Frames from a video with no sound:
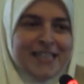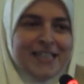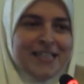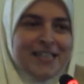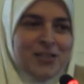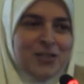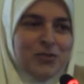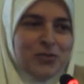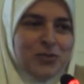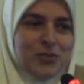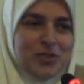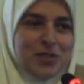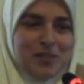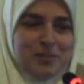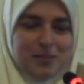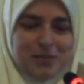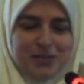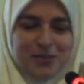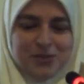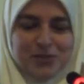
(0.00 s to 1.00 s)
And thank you for
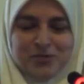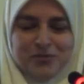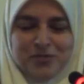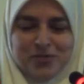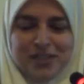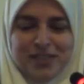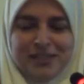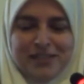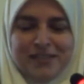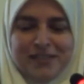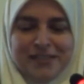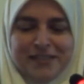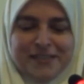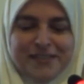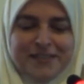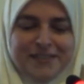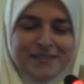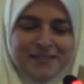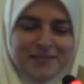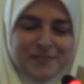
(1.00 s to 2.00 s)
coming on a
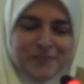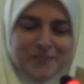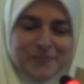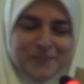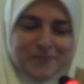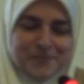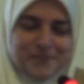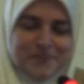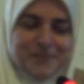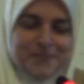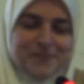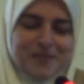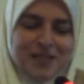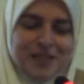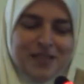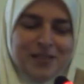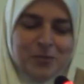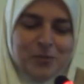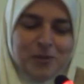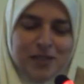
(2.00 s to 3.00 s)
Friday.
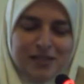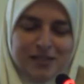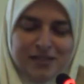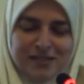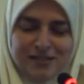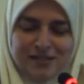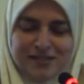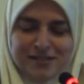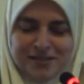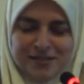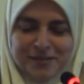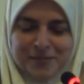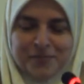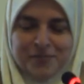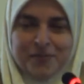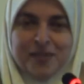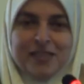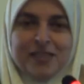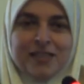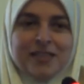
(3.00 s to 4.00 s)
I will
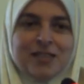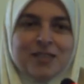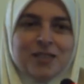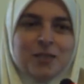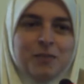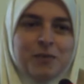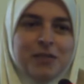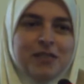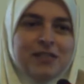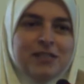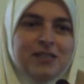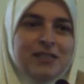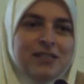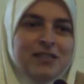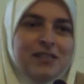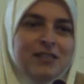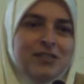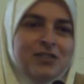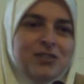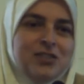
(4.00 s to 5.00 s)
speak in
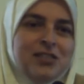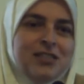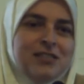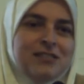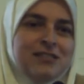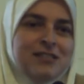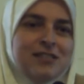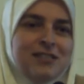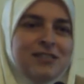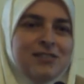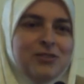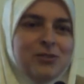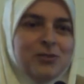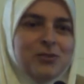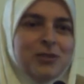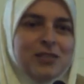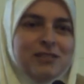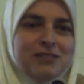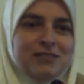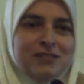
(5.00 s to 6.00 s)
English, and I
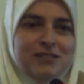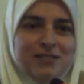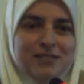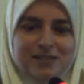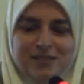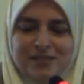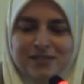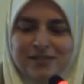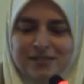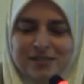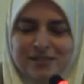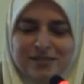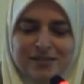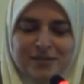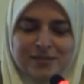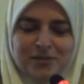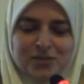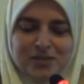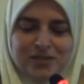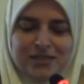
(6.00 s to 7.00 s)
know that
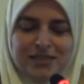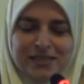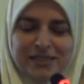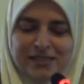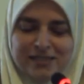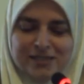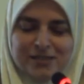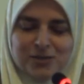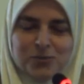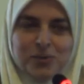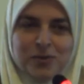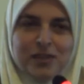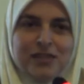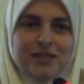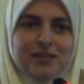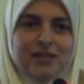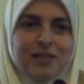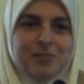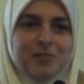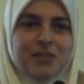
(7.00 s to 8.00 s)
the translators
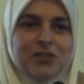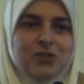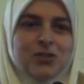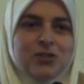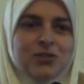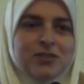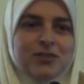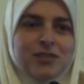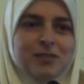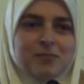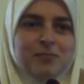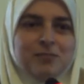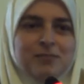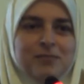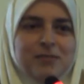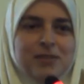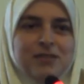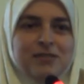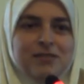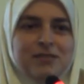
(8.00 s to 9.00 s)
will come across
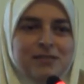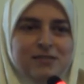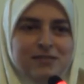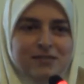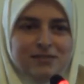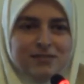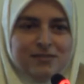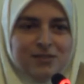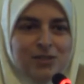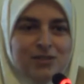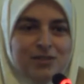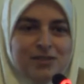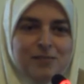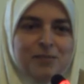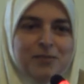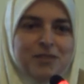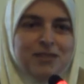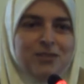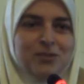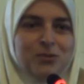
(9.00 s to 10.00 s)
some
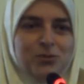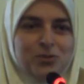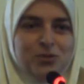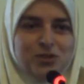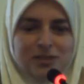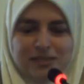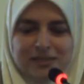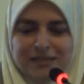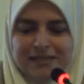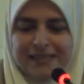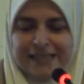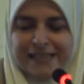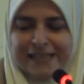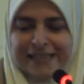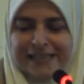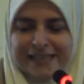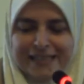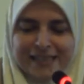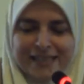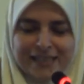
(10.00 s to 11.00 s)
concepts and notions
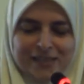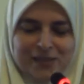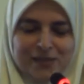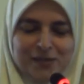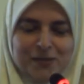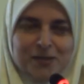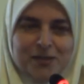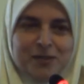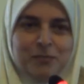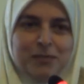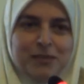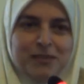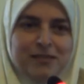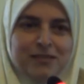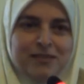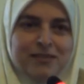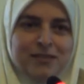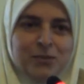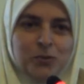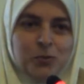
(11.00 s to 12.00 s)
that are a
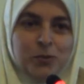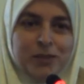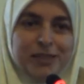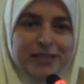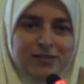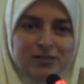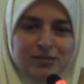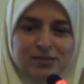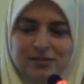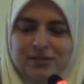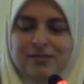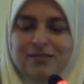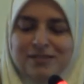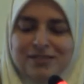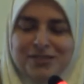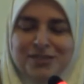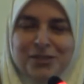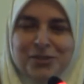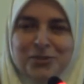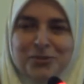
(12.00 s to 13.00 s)
bit weird.
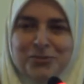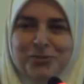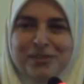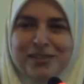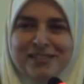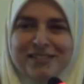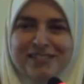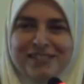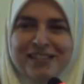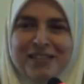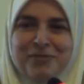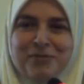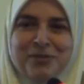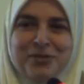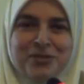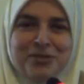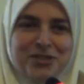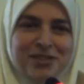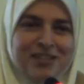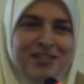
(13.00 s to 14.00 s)
So I will
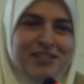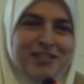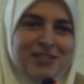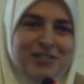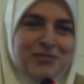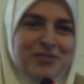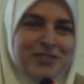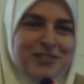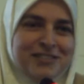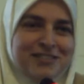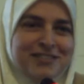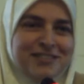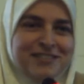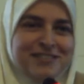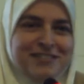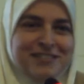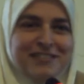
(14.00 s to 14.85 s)
try after